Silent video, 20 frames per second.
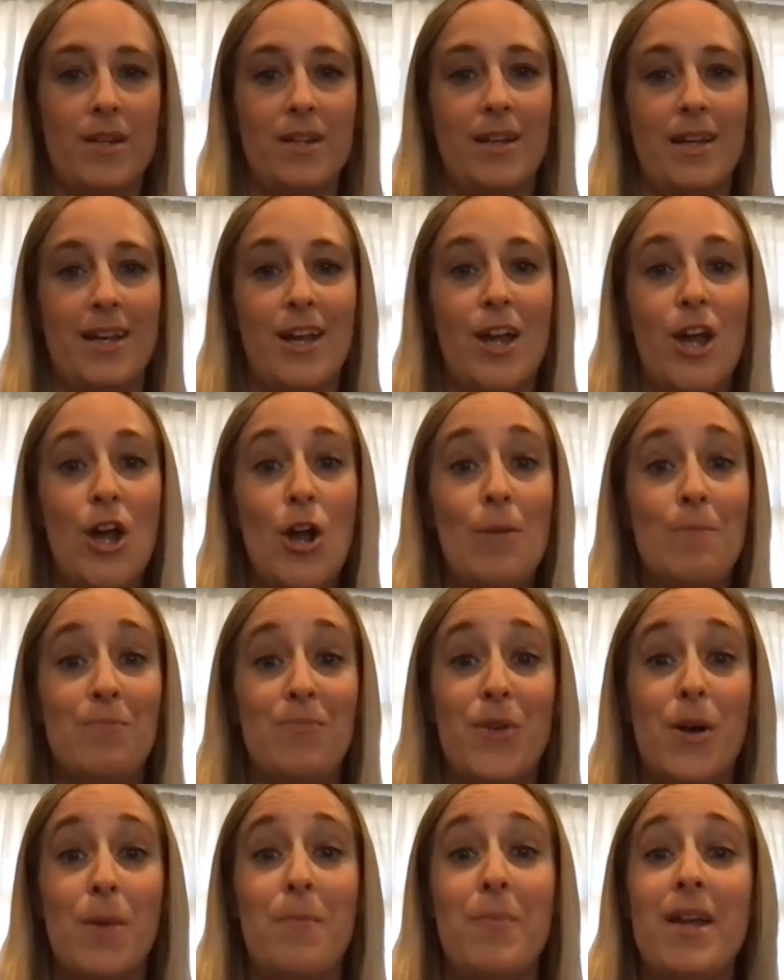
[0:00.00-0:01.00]
And like
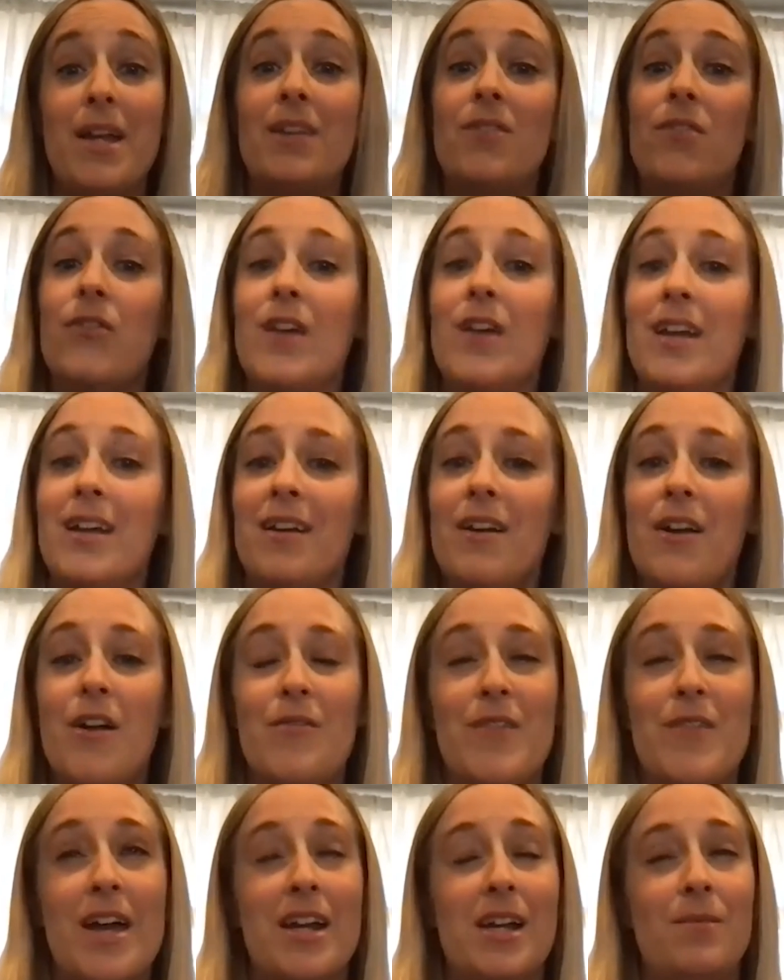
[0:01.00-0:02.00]
the big thing
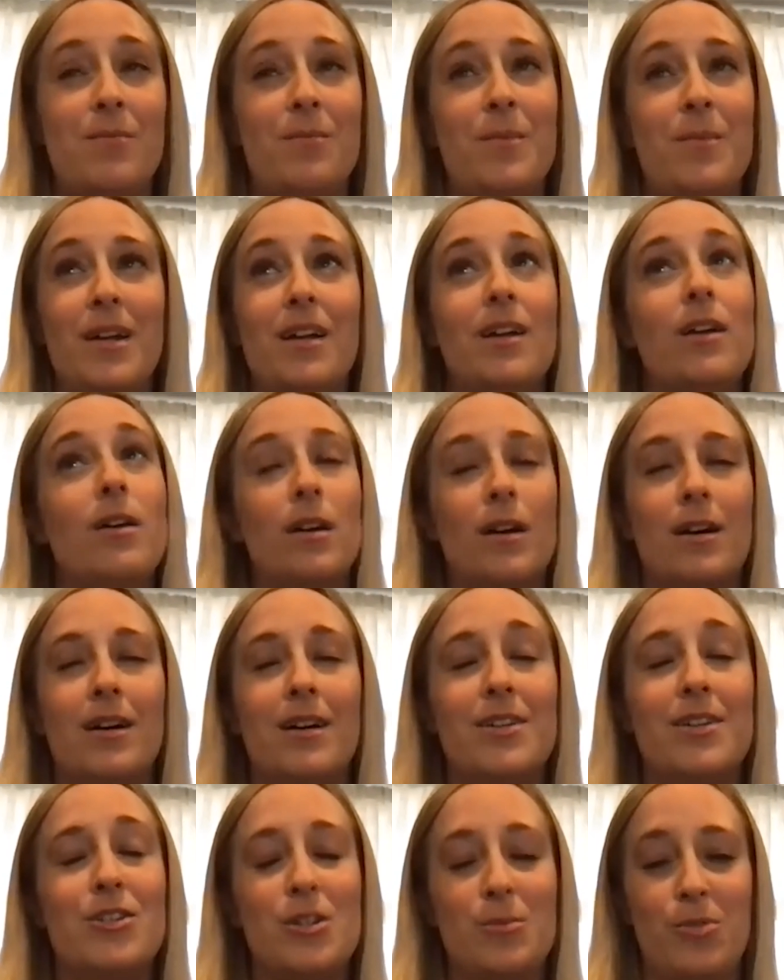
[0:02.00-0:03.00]
that I'm
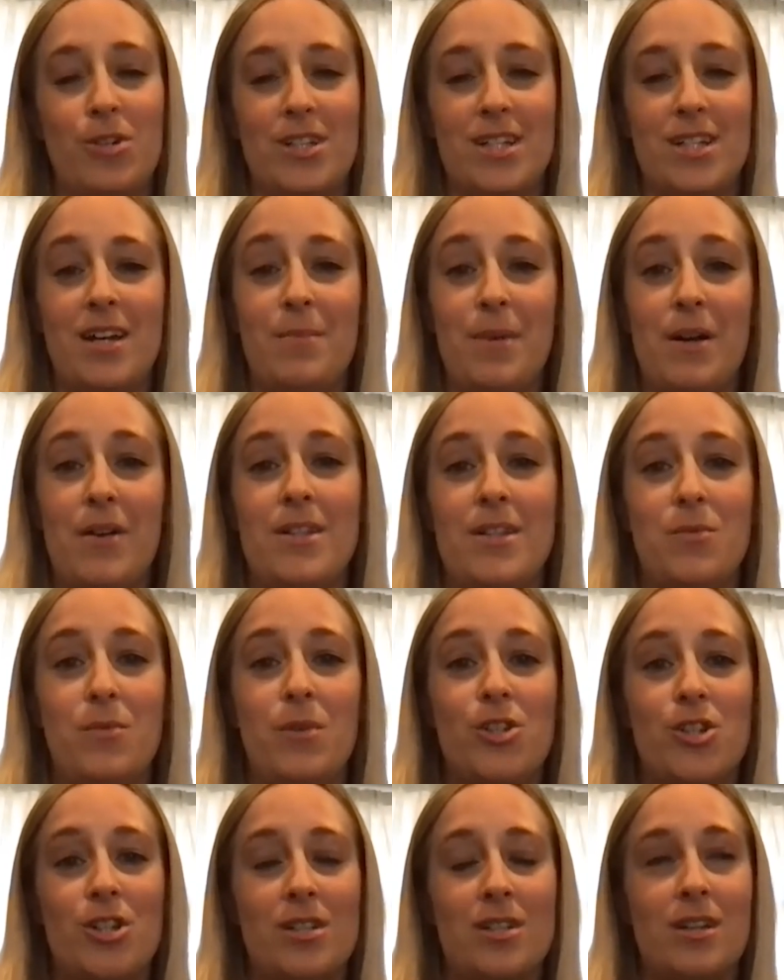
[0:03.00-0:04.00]
super excited about is
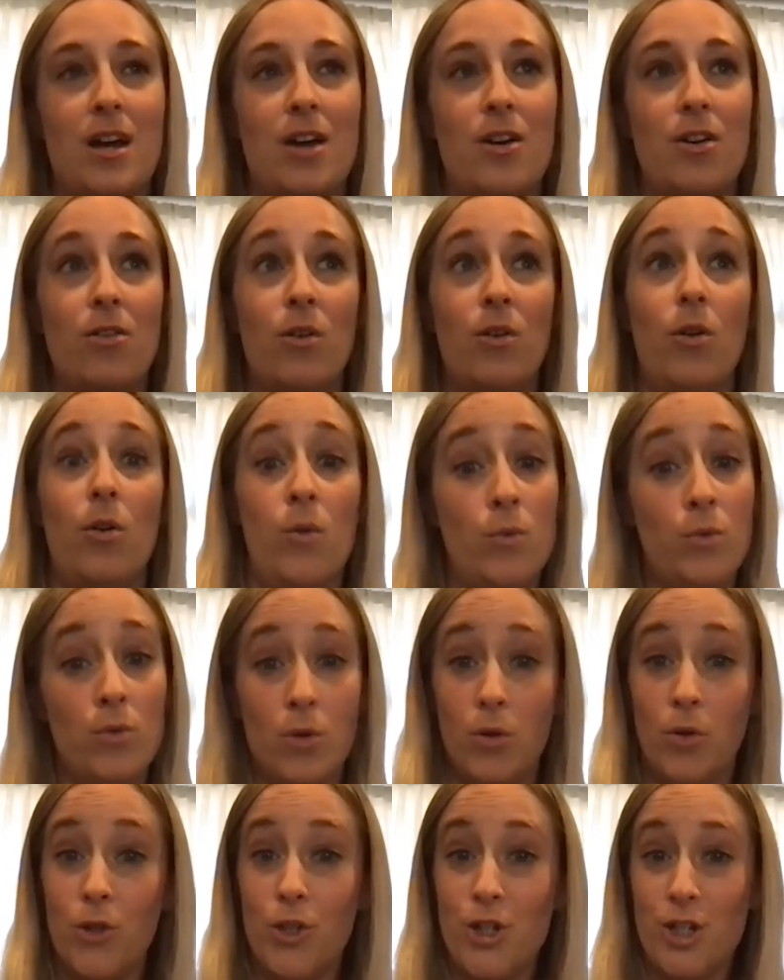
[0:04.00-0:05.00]
we just got our own
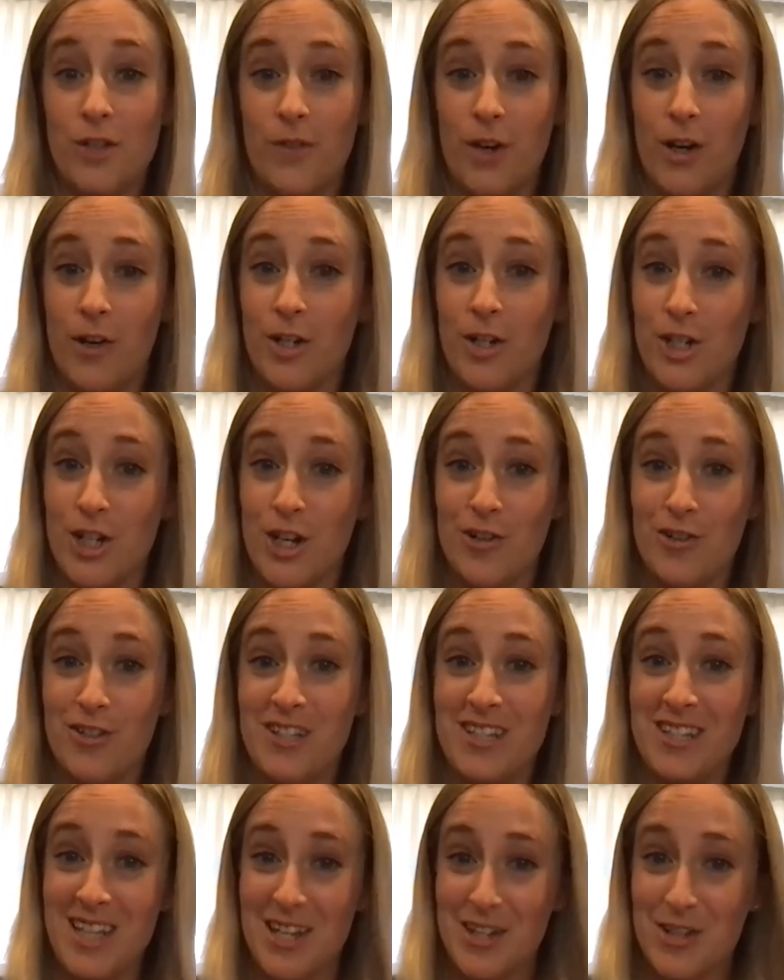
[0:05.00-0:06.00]
gold Chiavari
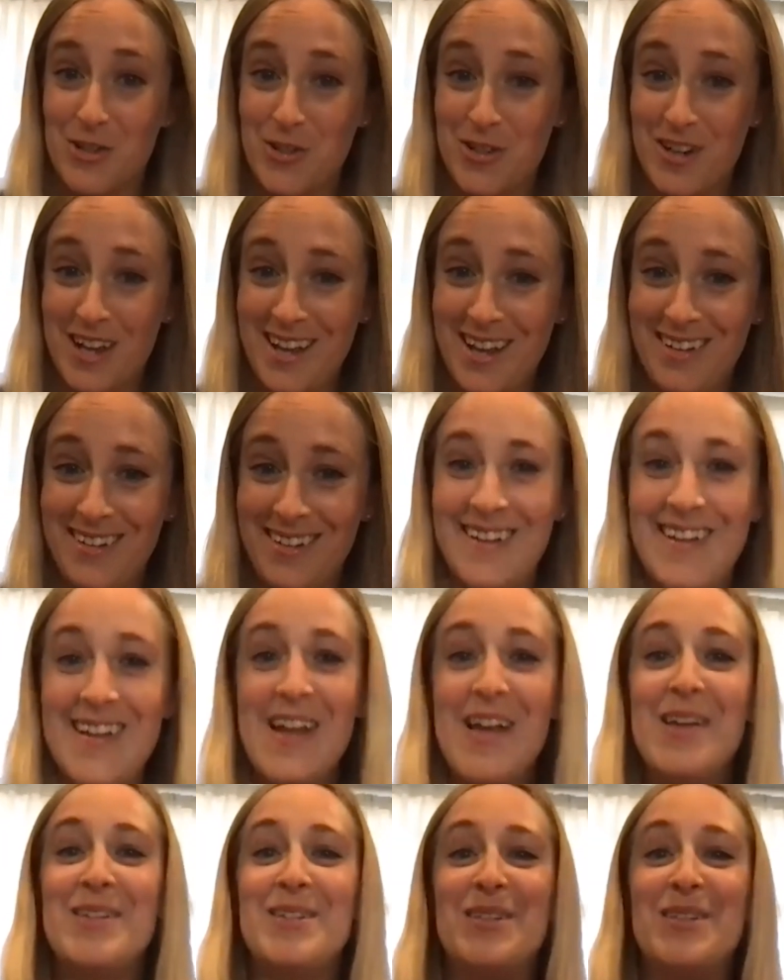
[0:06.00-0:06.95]
chairs yesterday. Ooh.